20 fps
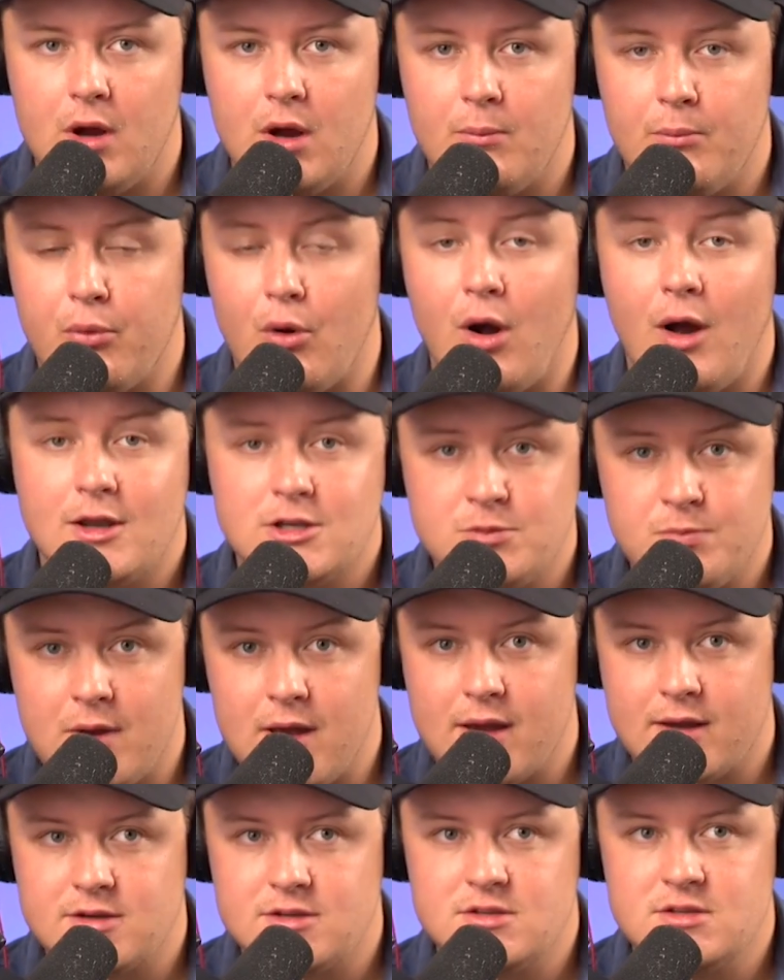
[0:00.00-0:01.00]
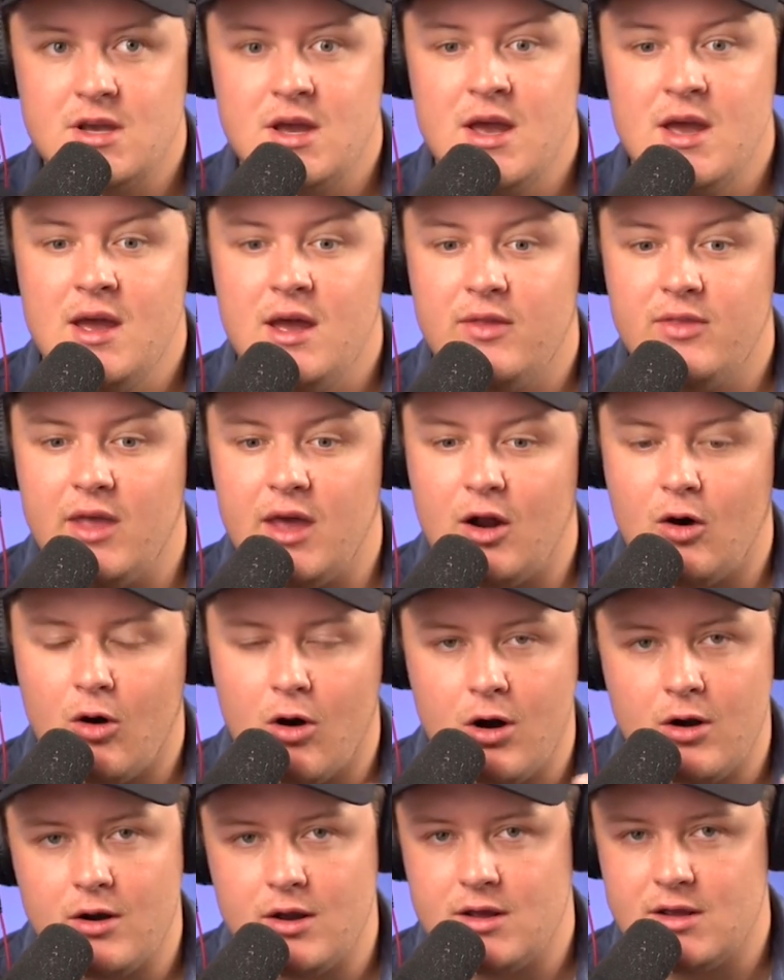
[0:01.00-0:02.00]
prospects that
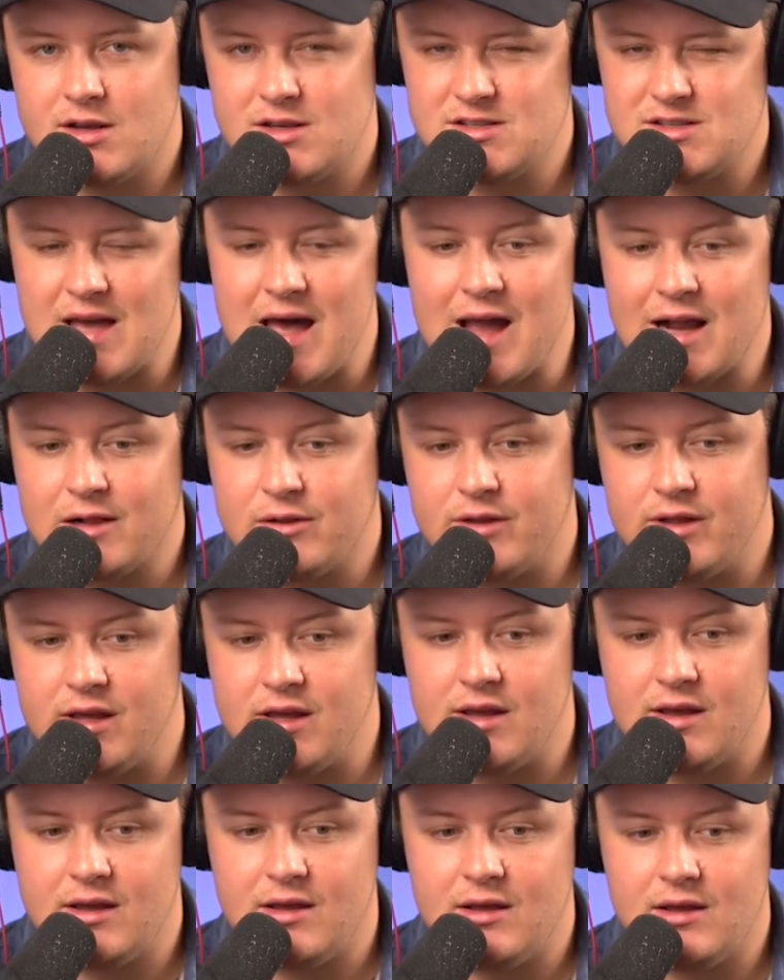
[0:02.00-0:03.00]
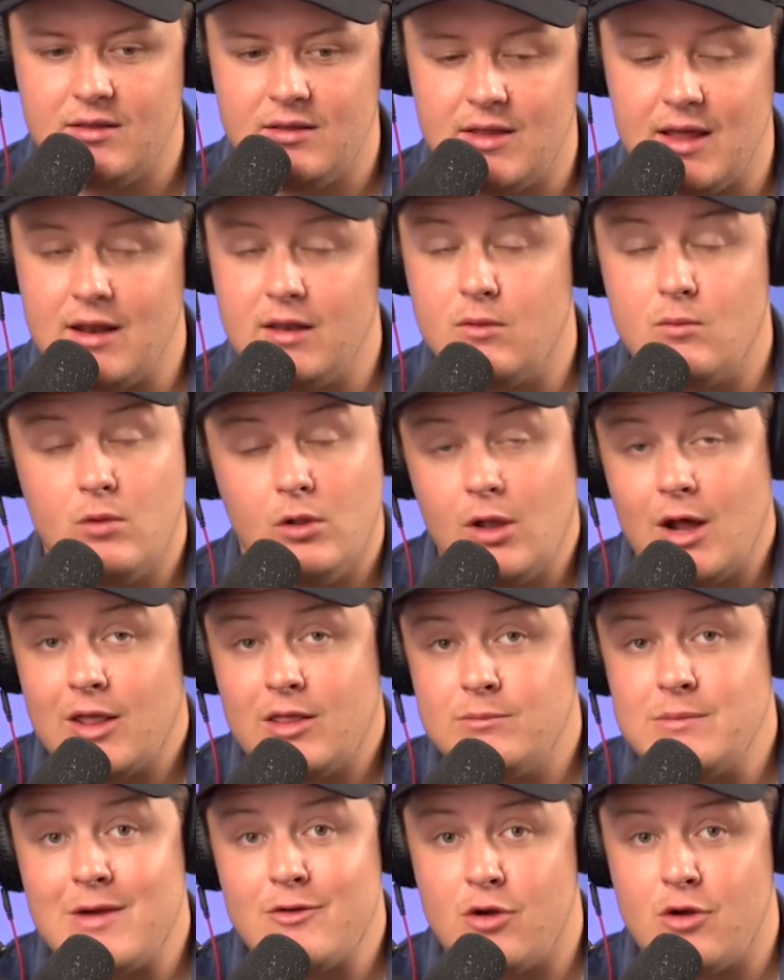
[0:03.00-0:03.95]
aren't exactly, a lot of them never